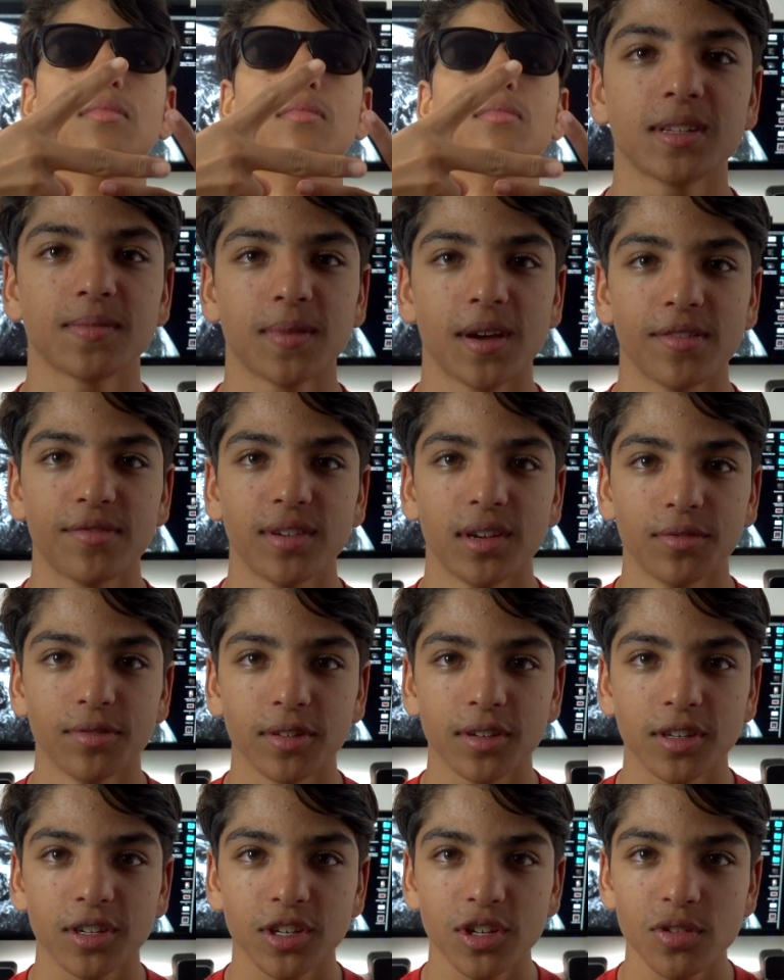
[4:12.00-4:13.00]
What is my
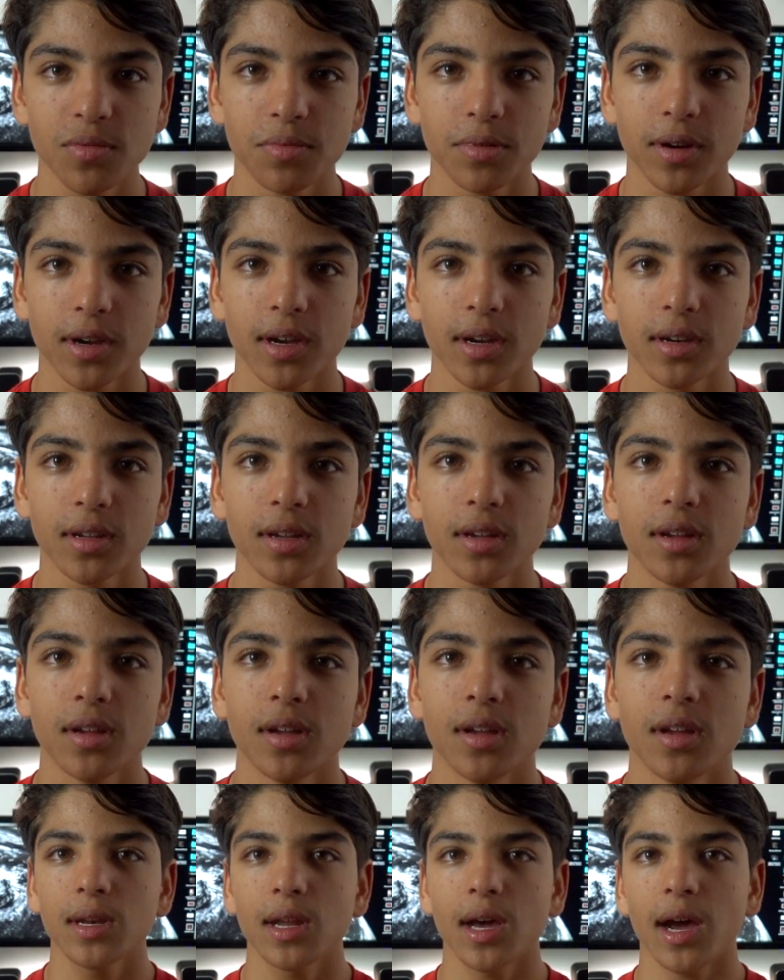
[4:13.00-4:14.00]
favorite shoe brand?
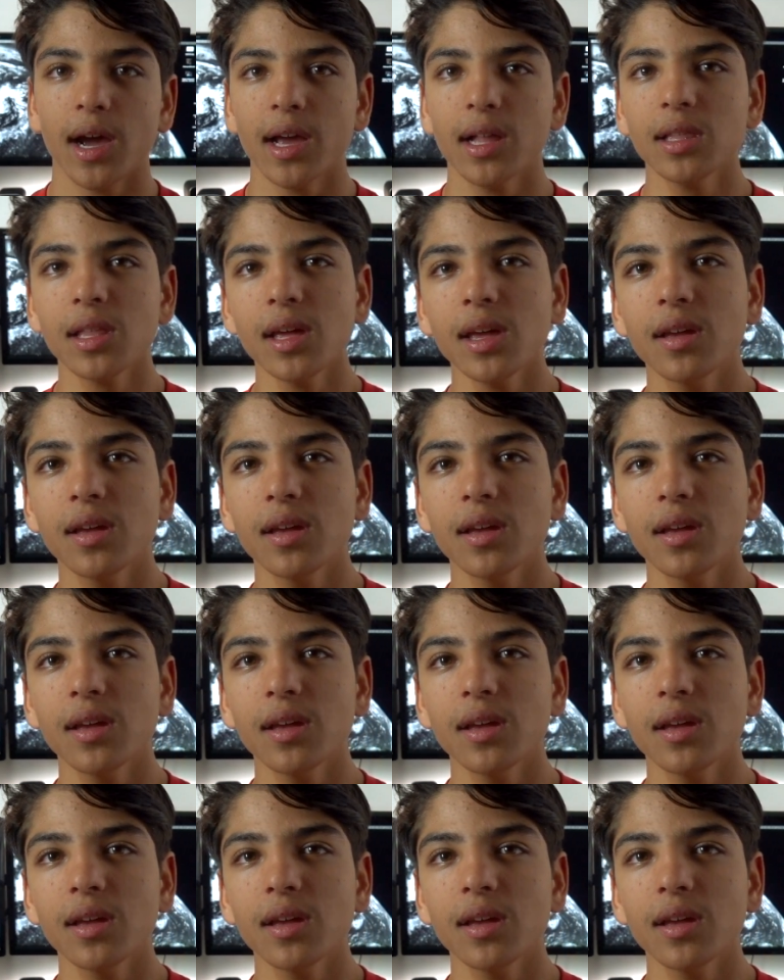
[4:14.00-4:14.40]
I mean, I